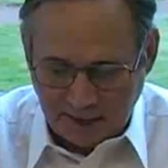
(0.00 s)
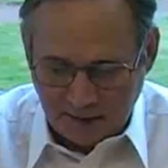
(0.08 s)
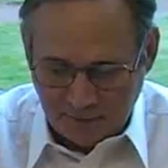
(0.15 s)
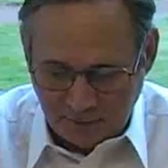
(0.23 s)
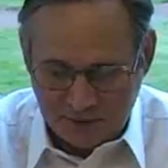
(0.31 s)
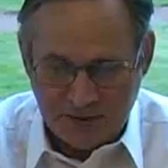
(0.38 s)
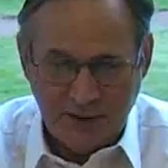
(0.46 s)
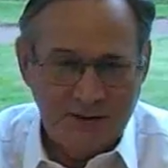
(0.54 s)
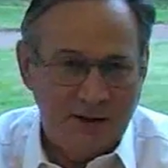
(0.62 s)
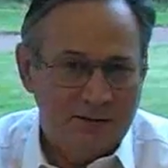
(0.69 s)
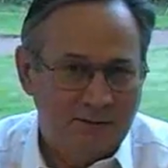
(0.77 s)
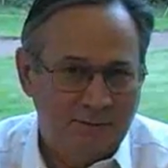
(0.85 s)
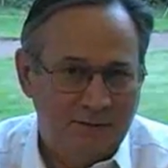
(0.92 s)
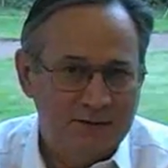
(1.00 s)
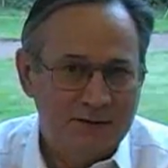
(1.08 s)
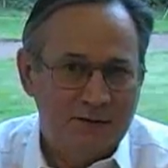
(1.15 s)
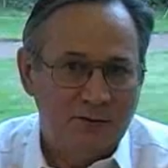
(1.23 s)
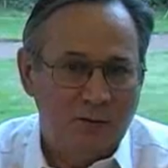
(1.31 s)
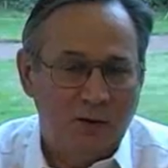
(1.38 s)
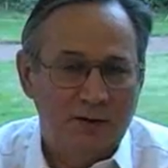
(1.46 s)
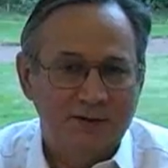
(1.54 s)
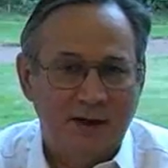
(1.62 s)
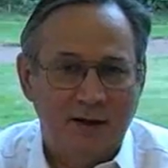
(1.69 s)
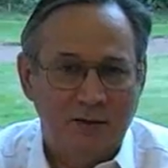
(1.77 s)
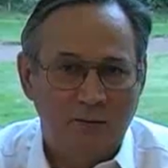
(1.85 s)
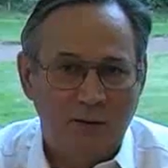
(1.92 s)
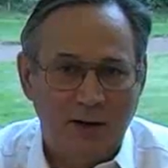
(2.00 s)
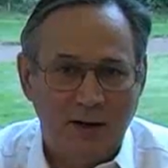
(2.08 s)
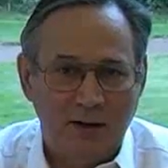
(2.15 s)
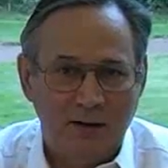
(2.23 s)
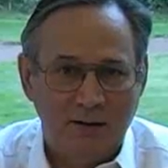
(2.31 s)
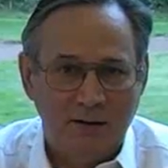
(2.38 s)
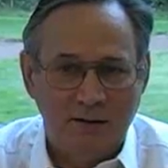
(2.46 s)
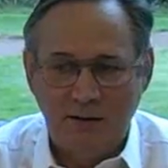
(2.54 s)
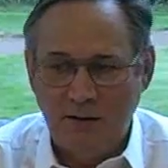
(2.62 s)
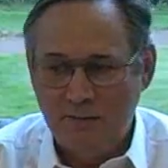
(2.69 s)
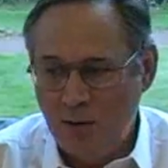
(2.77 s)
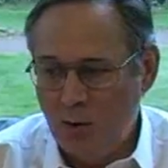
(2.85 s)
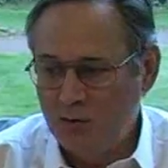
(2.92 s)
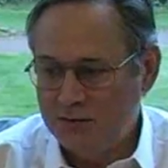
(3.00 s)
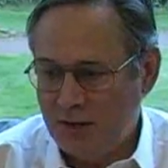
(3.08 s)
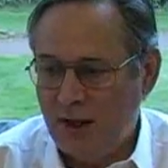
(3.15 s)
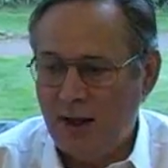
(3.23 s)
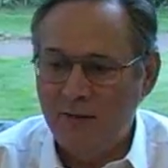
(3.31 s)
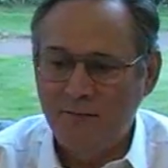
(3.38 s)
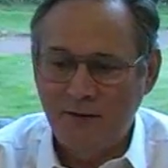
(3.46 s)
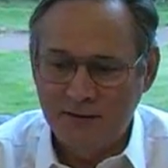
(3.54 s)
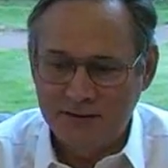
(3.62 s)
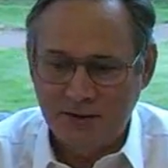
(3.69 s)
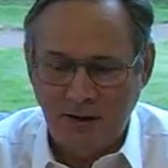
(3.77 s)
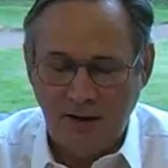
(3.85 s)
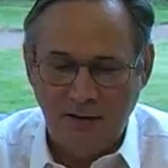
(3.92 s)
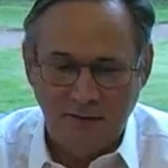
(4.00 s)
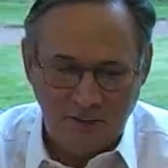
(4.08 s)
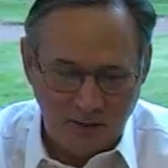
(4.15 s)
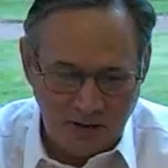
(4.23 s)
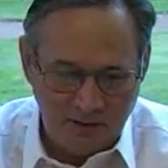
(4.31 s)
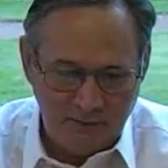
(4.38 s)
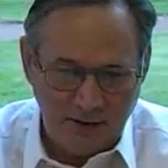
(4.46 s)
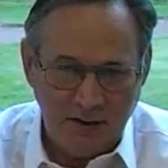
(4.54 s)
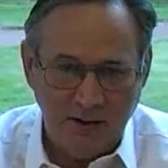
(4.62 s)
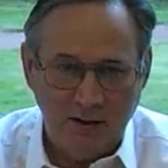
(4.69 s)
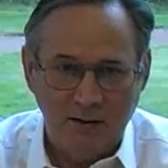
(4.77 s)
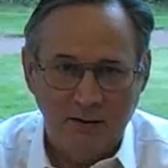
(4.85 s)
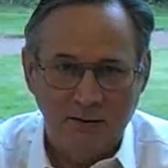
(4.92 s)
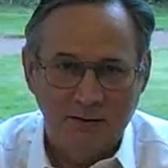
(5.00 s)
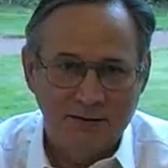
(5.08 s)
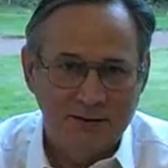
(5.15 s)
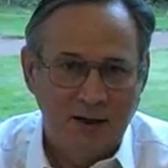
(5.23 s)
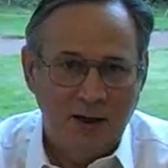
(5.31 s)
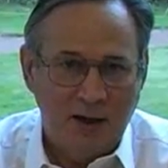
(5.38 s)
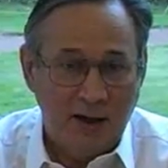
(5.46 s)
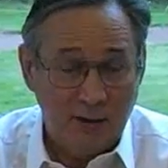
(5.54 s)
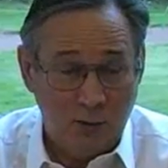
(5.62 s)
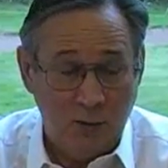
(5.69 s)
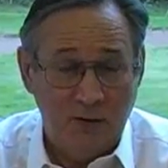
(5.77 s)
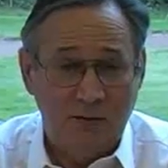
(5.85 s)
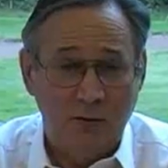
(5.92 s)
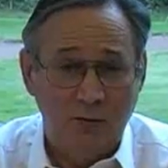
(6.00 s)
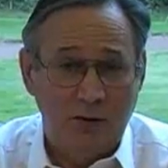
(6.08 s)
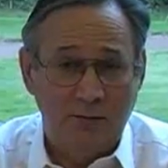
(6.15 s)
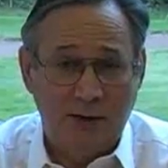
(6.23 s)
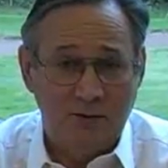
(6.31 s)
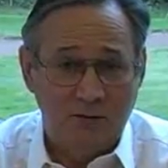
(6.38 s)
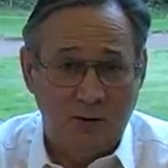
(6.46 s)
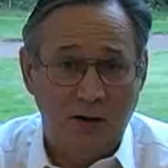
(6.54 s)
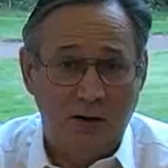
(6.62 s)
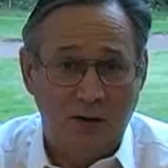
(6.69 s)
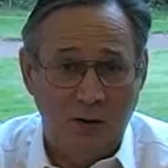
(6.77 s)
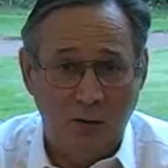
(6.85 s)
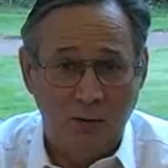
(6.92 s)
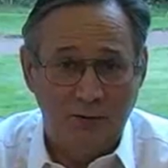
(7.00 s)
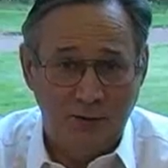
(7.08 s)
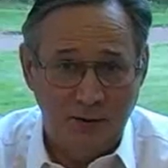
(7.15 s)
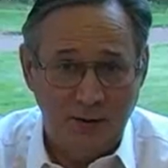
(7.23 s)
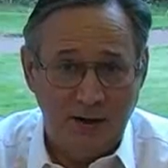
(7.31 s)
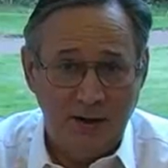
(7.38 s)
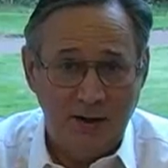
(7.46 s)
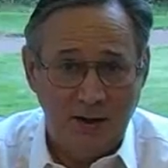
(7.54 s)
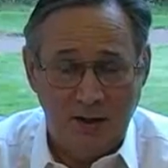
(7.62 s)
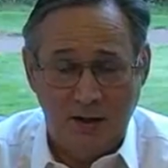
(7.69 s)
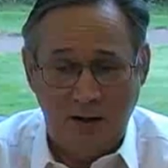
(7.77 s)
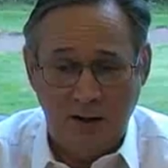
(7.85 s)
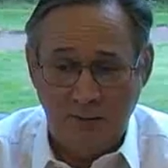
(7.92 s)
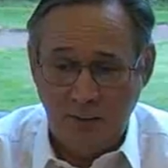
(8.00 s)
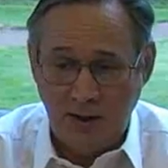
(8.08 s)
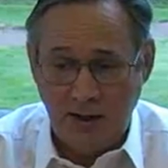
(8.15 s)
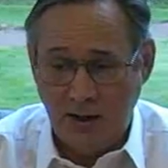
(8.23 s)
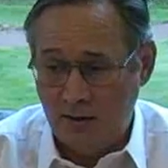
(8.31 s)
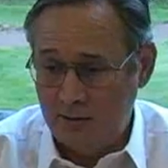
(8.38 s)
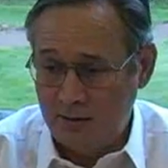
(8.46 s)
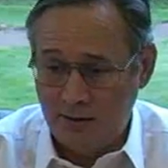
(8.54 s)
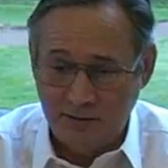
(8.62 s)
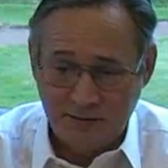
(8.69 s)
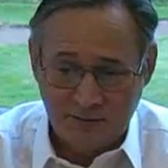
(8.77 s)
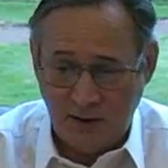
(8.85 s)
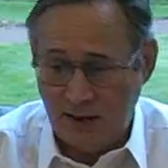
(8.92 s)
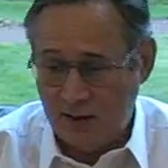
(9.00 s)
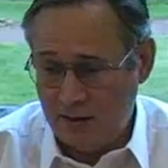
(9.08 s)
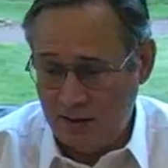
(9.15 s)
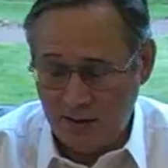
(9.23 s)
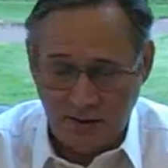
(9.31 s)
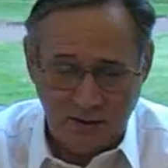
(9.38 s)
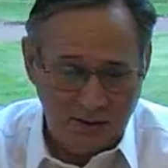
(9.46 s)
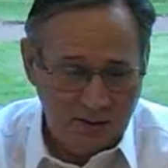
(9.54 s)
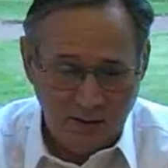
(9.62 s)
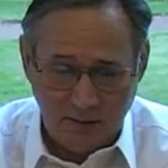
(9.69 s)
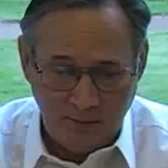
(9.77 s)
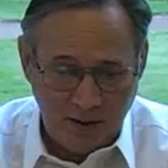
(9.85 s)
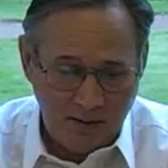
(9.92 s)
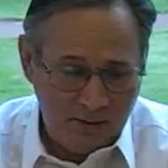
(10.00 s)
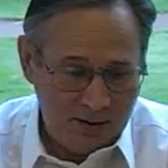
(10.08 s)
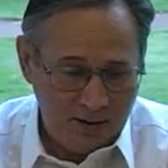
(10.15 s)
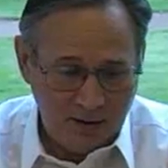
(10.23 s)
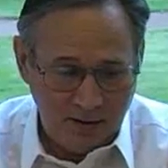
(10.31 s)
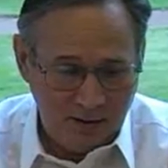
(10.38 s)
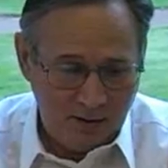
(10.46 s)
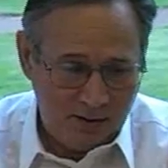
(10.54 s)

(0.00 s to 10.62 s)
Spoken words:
First, let's get the physical ones out of the way. The most obvious kind of craving is I quit doing my drug cold turkey and I break out in a sweat, and maybe